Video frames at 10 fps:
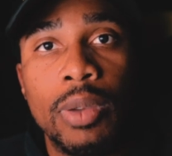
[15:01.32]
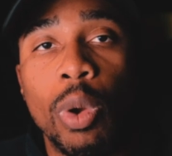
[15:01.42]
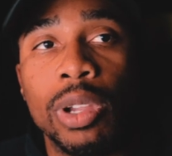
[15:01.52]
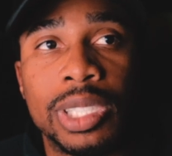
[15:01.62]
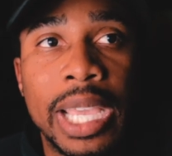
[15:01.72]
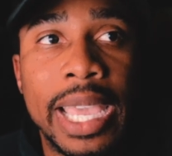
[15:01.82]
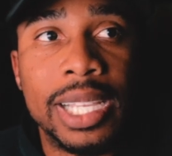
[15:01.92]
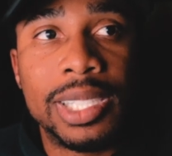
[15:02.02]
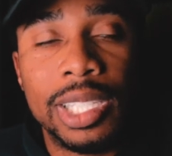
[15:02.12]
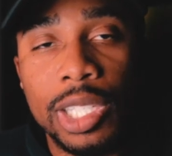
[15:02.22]
worst
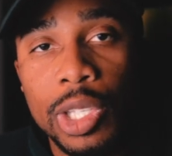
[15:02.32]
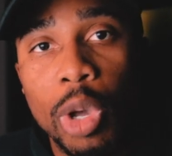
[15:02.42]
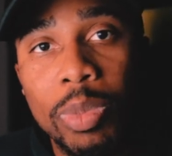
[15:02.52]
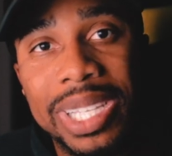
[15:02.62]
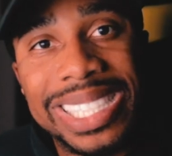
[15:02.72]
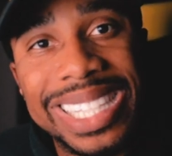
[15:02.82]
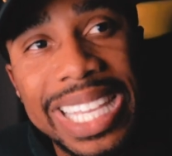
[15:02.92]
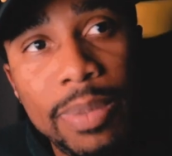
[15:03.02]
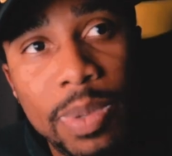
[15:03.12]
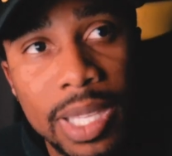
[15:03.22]
case, you're gonna be
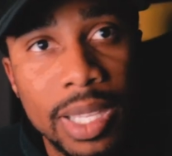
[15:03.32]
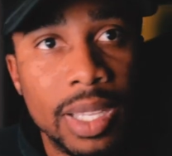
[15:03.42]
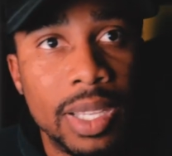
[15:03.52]
sleepy.